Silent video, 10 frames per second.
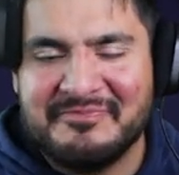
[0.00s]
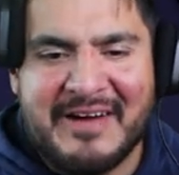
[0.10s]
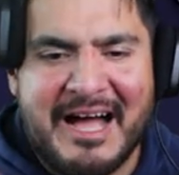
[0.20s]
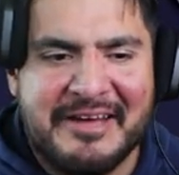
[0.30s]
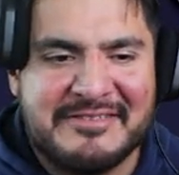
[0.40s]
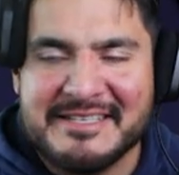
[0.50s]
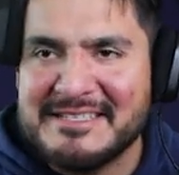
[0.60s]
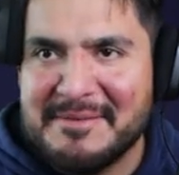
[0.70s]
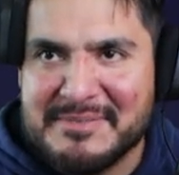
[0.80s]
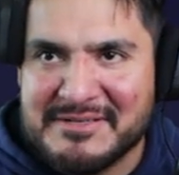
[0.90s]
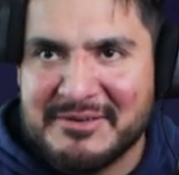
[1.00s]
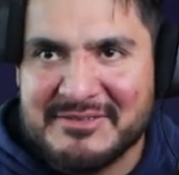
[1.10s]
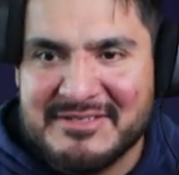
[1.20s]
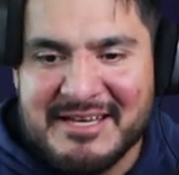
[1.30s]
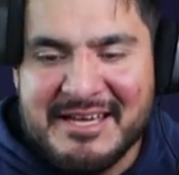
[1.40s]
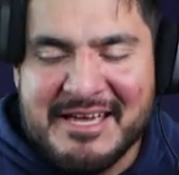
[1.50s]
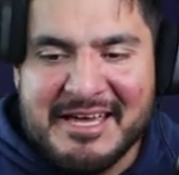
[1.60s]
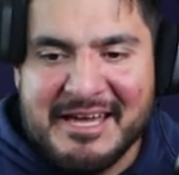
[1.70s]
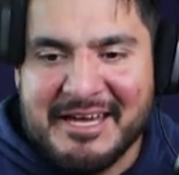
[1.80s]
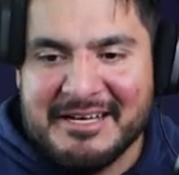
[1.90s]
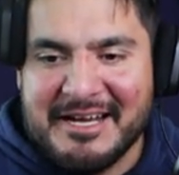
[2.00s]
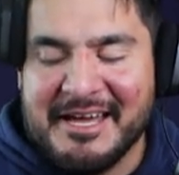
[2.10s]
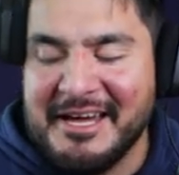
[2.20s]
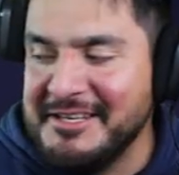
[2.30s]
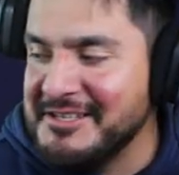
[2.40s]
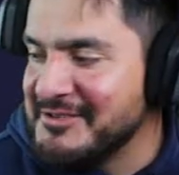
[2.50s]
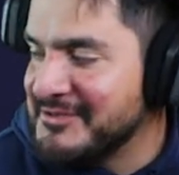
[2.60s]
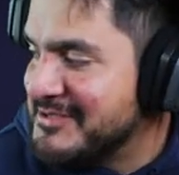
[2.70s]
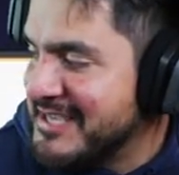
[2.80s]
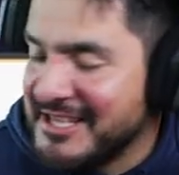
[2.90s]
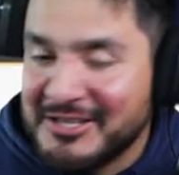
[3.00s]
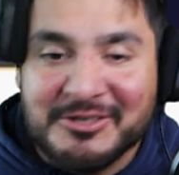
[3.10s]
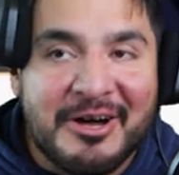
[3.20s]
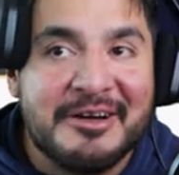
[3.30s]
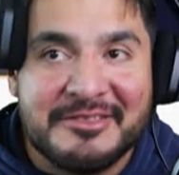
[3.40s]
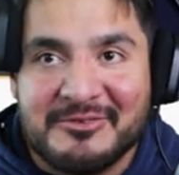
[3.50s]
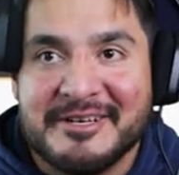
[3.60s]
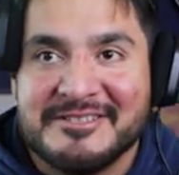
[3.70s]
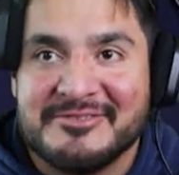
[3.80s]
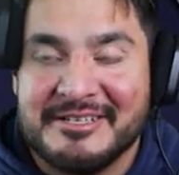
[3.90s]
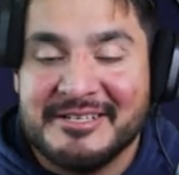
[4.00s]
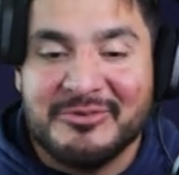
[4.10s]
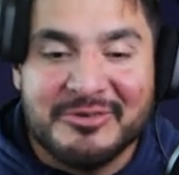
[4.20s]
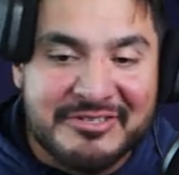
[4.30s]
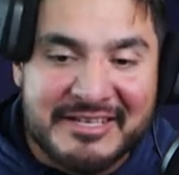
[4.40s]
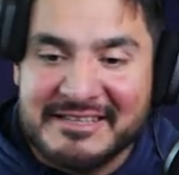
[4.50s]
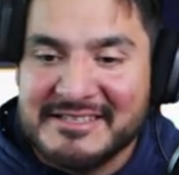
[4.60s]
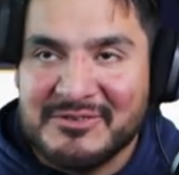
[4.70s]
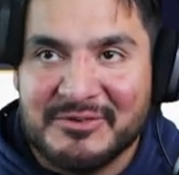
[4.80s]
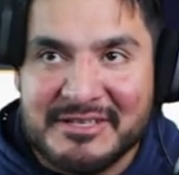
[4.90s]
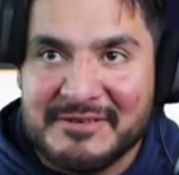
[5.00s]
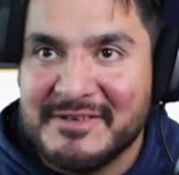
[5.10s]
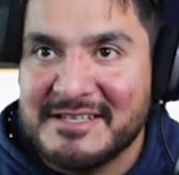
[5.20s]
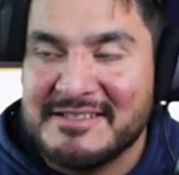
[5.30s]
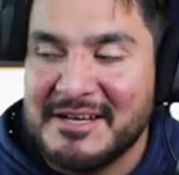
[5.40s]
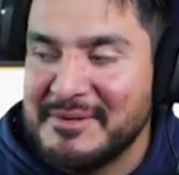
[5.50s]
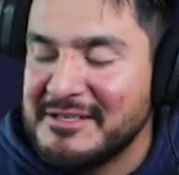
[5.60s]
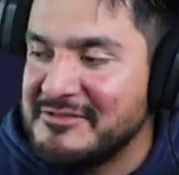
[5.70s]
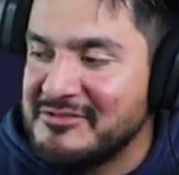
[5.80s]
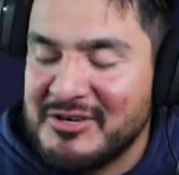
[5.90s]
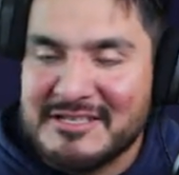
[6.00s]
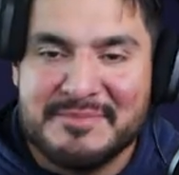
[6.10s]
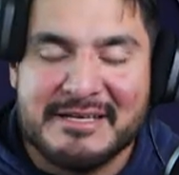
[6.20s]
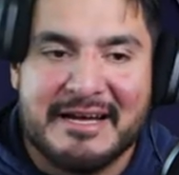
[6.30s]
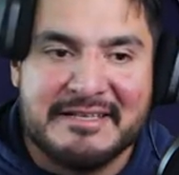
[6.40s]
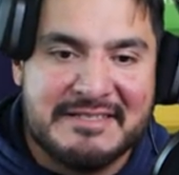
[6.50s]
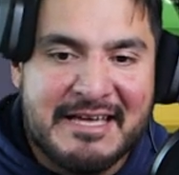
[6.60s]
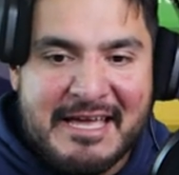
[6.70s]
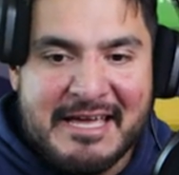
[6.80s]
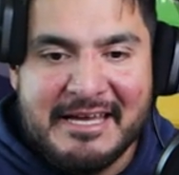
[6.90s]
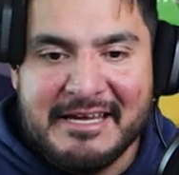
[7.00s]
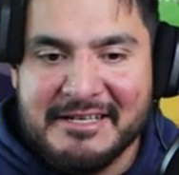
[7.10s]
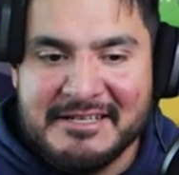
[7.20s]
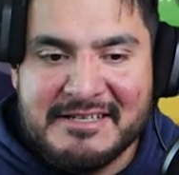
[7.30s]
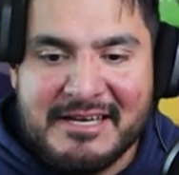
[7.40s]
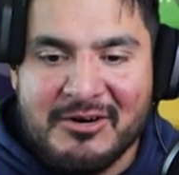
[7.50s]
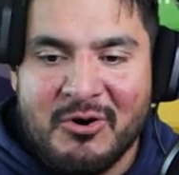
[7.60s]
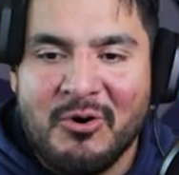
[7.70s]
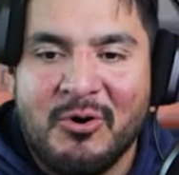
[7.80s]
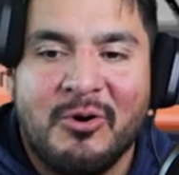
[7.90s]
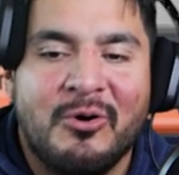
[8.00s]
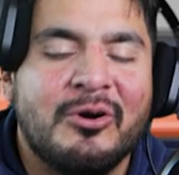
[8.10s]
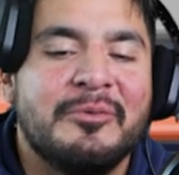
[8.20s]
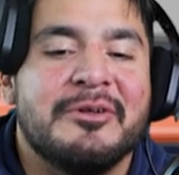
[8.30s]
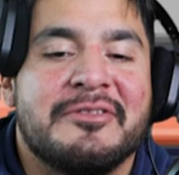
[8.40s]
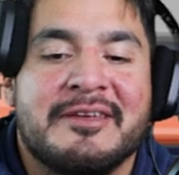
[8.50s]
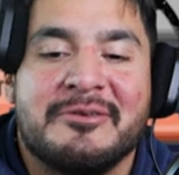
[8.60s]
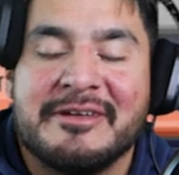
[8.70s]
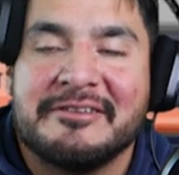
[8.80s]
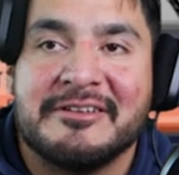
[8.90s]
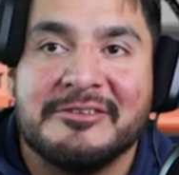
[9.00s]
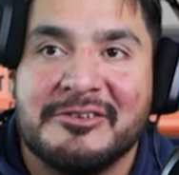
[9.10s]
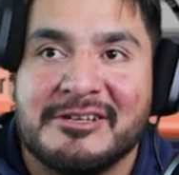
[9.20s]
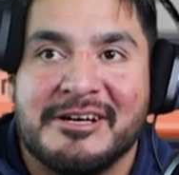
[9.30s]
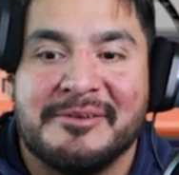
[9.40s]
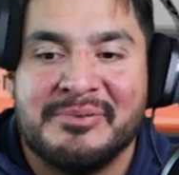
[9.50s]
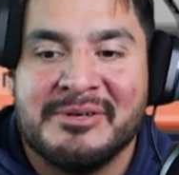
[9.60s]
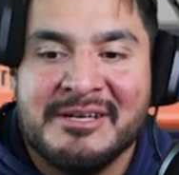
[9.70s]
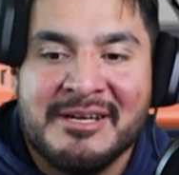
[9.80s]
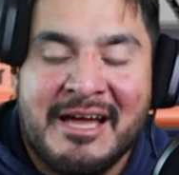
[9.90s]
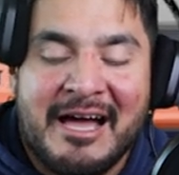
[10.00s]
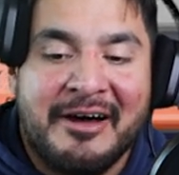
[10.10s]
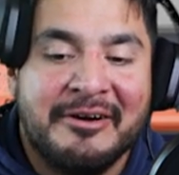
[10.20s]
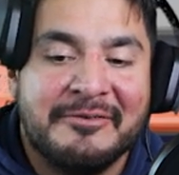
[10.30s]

five six episodes, and I had to use a cloth green screen in order to get this whole thing fixed up. And trust me, guys, it is a horrible thing when you have to look up how